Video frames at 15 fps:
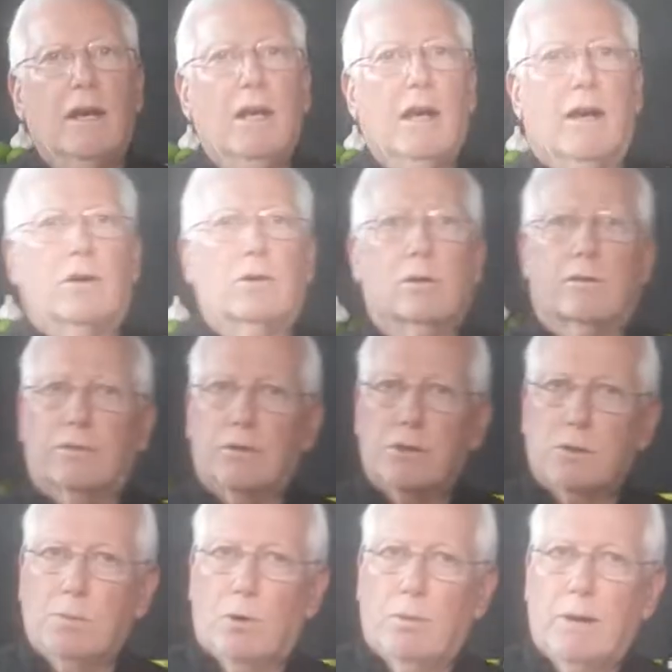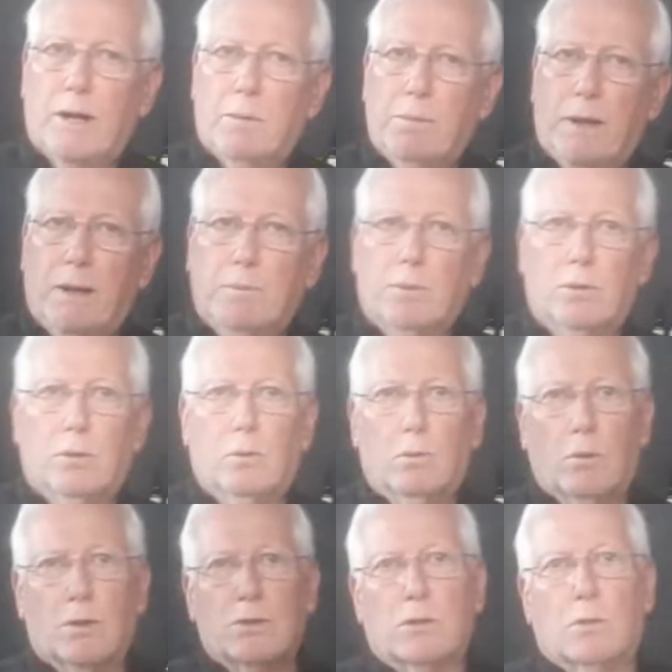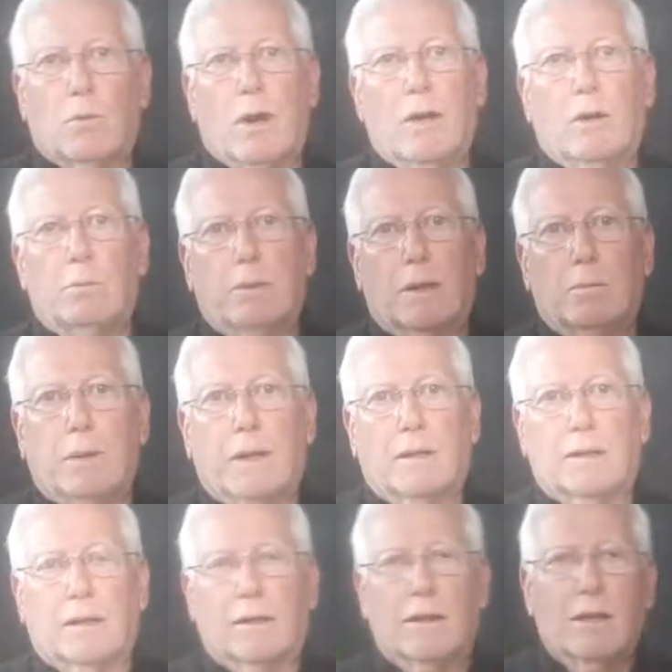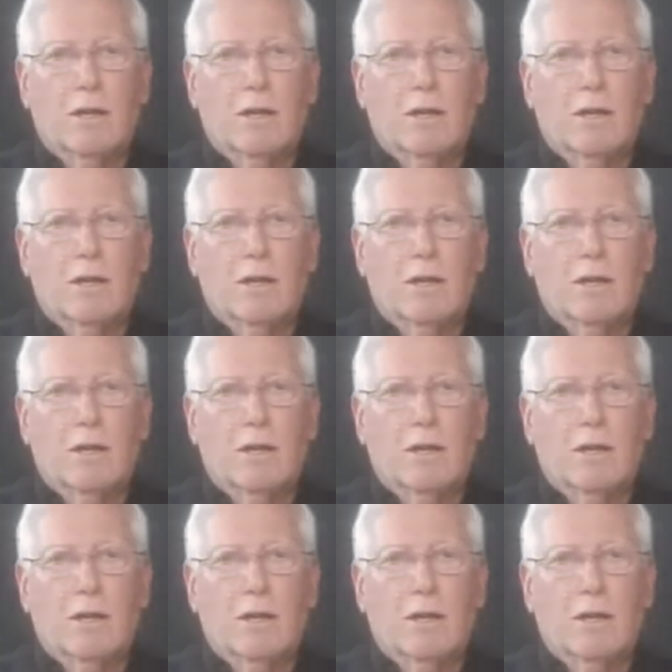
I cook for a small amount of people, once in a while a big picnic.